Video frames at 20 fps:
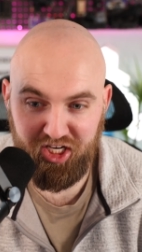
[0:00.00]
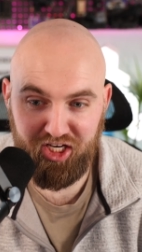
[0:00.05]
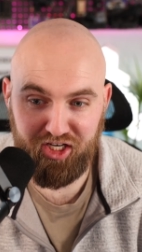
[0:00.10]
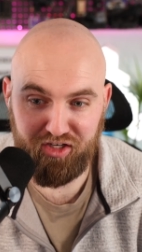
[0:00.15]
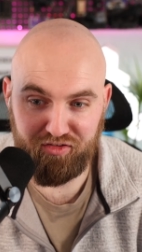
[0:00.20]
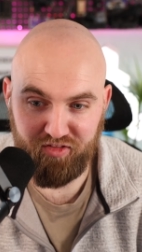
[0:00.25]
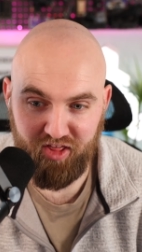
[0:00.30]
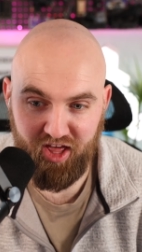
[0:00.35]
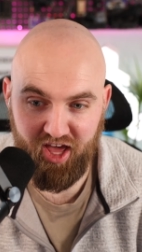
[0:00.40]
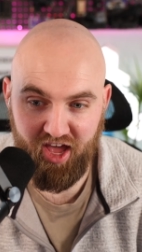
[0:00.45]

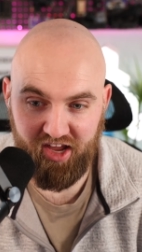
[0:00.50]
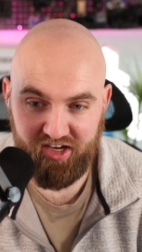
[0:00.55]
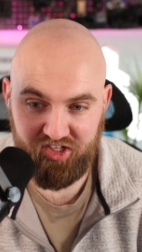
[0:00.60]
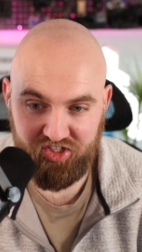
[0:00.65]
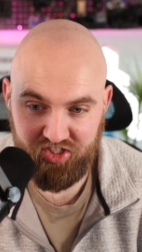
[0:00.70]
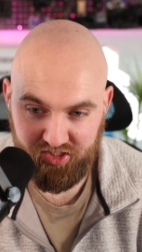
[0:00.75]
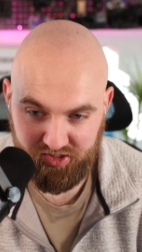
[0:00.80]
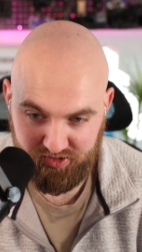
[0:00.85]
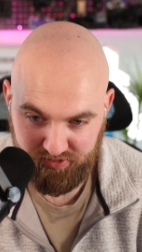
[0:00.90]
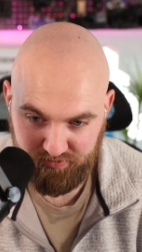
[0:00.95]
of
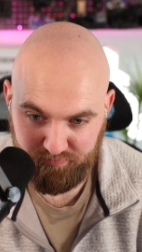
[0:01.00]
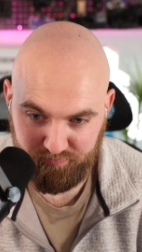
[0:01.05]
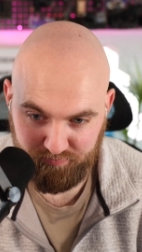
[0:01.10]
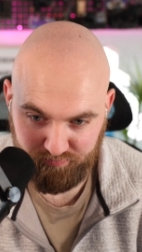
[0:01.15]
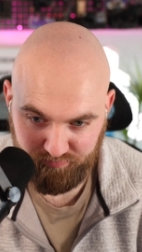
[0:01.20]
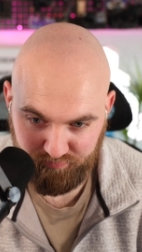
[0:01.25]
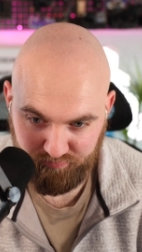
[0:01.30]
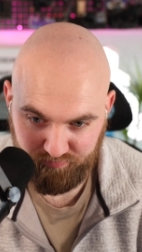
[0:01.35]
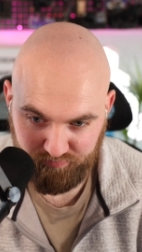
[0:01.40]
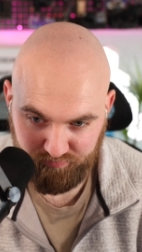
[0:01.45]
that
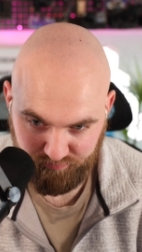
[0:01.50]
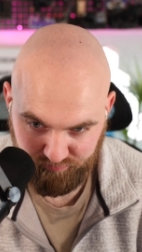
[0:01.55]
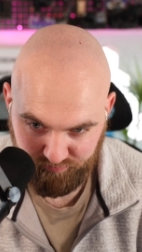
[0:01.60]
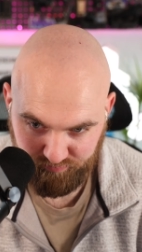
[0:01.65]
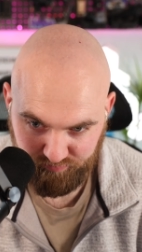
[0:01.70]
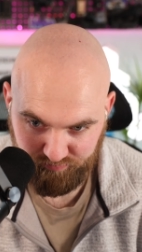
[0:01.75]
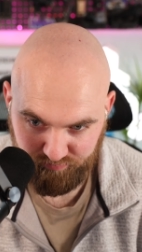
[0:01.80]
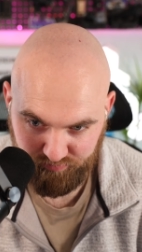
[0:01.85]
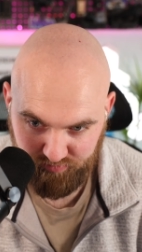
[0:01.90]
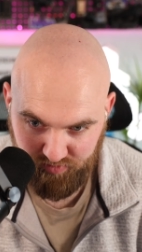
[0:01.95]

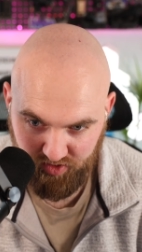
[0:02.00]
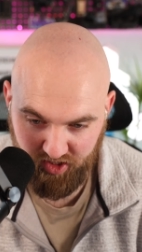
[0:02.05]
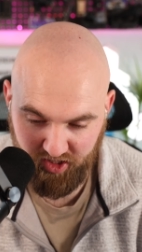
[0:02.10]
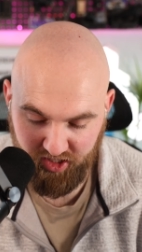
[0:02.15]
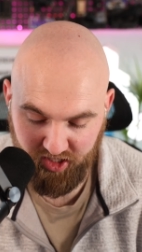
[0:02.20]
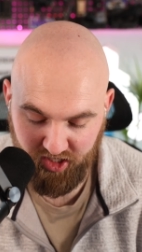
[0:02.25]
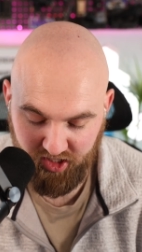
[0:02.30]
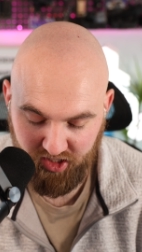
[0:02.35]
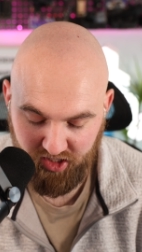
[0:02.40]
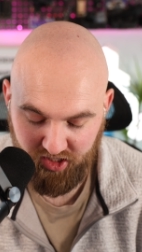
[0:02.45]

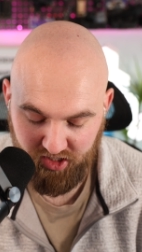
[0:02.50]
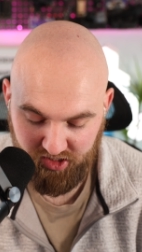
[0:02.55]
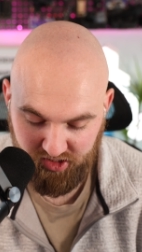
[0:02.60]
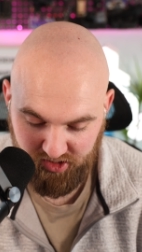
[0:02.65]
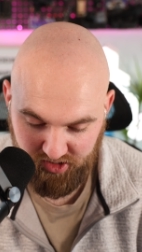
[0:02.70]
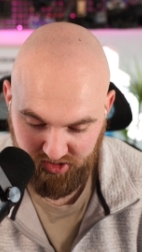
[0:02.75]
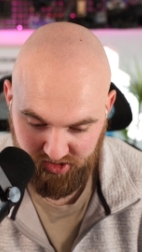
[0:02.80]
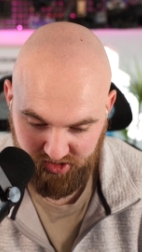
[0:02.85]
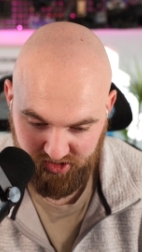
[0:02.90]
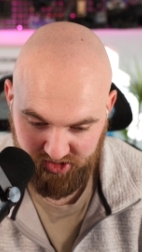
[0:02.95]
the
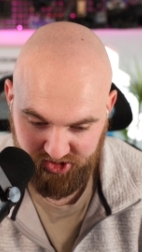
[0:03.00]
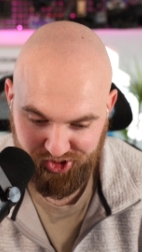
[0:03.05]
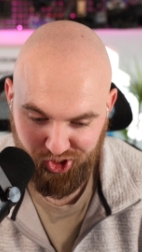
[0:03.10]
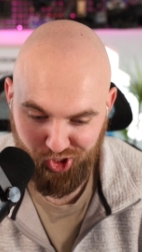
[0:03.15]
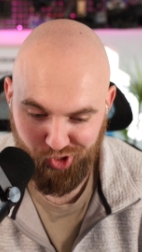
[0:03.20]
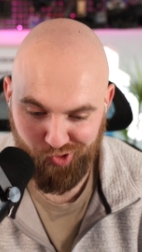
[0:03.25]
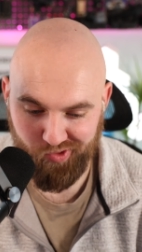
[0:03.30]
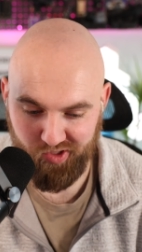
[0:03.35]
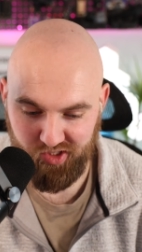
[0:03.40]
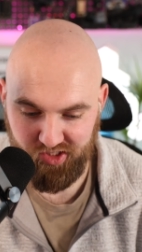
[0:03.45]

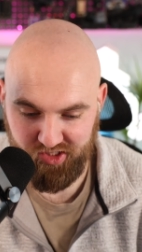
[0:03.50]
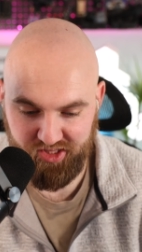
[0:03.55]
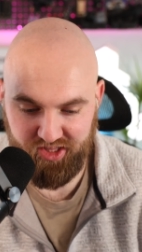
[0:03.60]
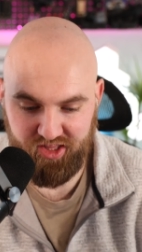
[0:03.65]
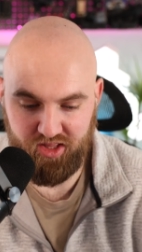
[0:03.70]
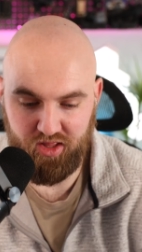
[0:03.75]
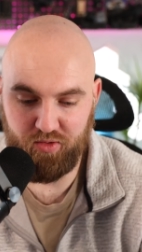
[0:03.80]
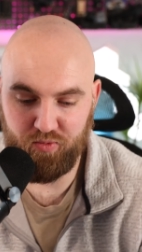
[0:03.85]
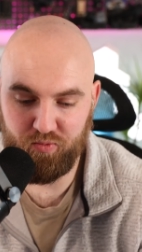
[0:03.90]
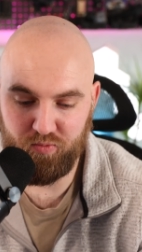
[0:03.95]
so
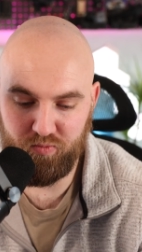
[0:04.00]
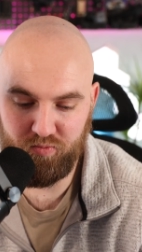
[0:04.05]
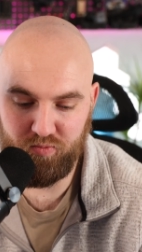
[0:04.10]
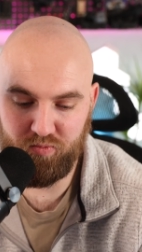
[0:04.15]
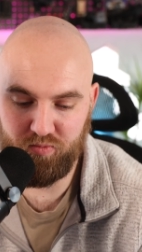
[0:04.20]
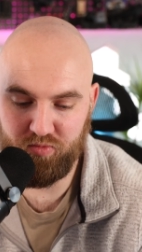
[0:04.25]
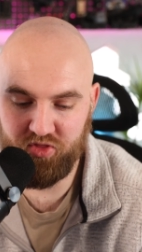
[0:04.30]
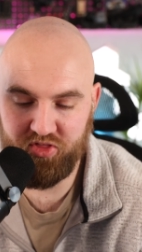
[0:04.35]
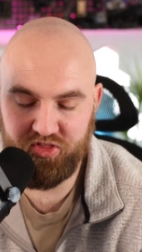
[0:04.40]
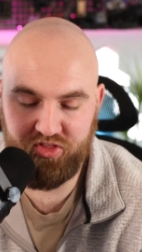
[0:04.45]

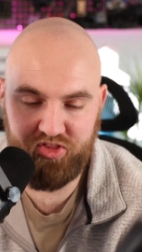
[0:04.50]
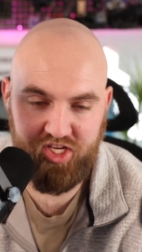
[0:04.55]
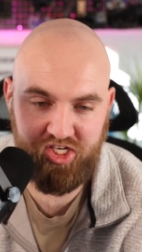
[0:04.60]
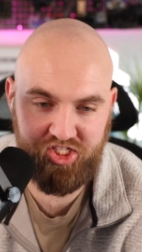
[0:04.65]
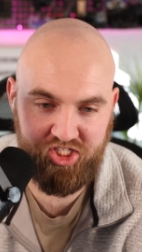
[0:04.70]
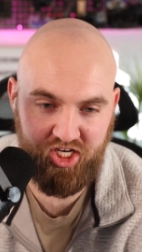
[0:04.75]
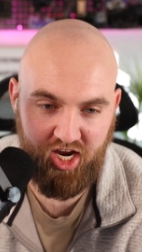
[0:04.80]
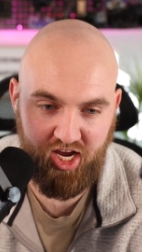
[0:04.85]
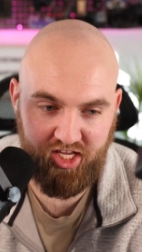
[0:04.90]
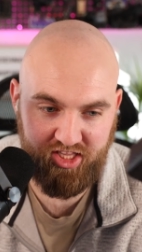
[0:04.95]

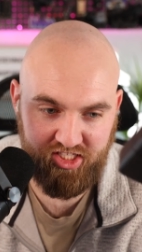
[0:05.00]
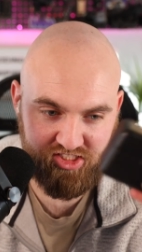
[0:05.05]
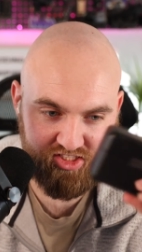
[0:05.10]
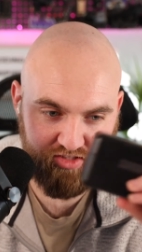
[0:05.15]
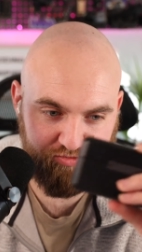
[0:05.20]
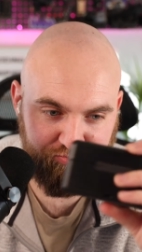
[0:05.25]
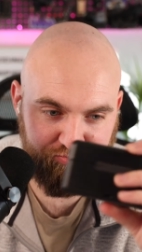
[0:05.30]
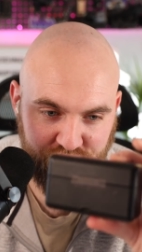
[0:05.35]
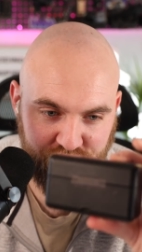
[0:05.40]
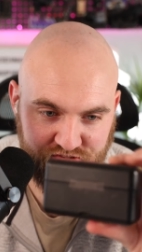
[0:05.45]
DJI. This is
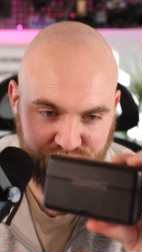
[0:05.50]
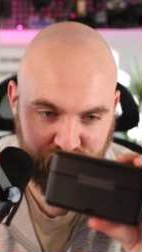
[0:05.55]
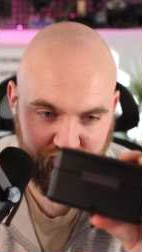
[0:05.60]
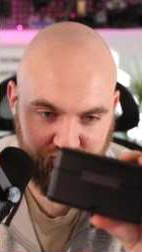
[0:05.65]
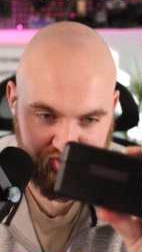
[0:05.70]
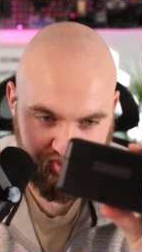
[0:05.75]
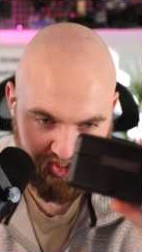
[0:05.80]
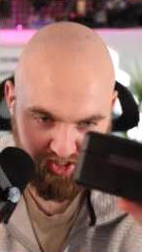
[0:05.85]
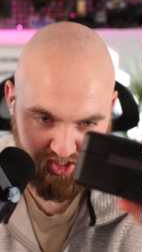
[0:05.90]
the first version